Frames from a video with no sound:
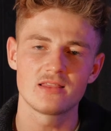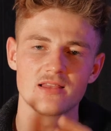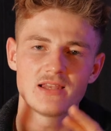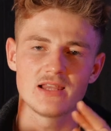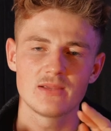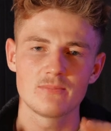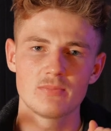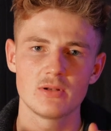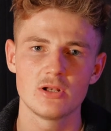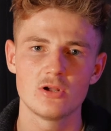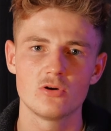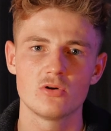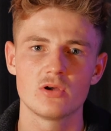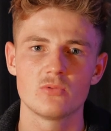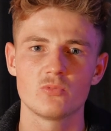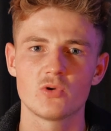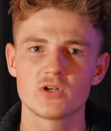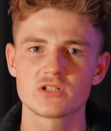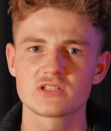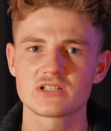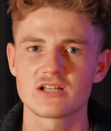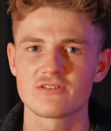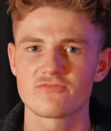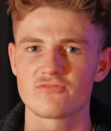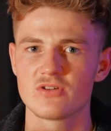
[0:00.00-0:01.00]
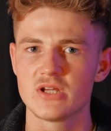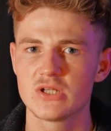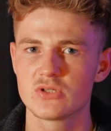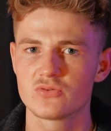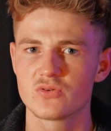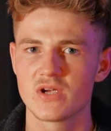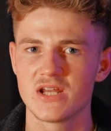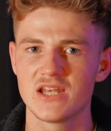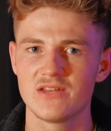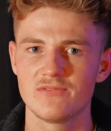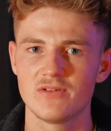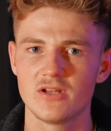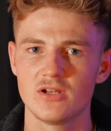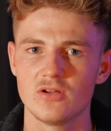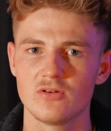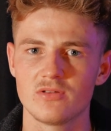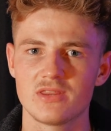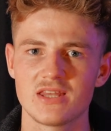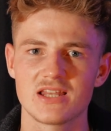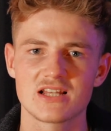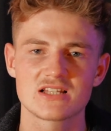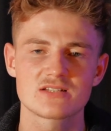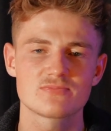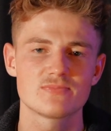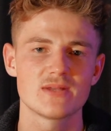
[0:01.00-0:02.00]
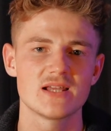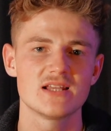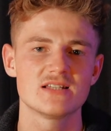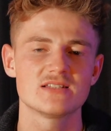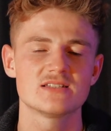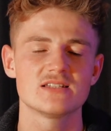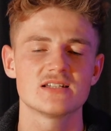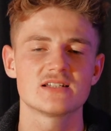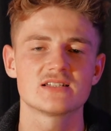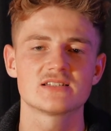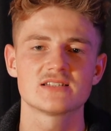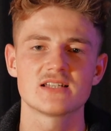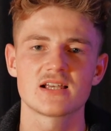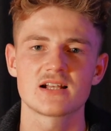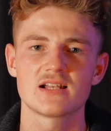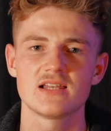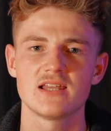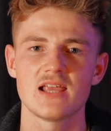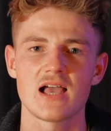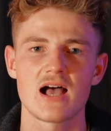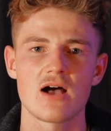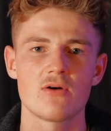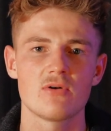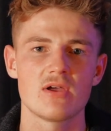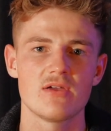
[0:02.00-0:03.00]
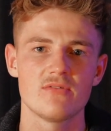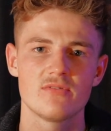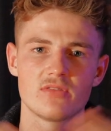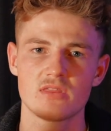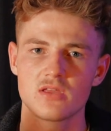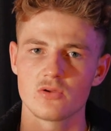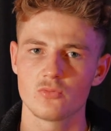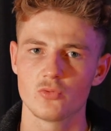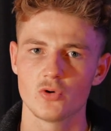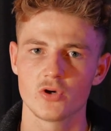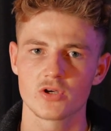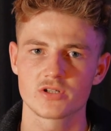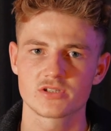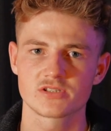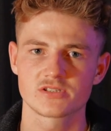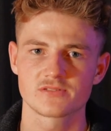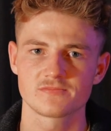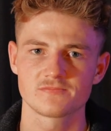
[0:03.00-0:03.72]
the link below and watch our free training video that explains exactly how everything works.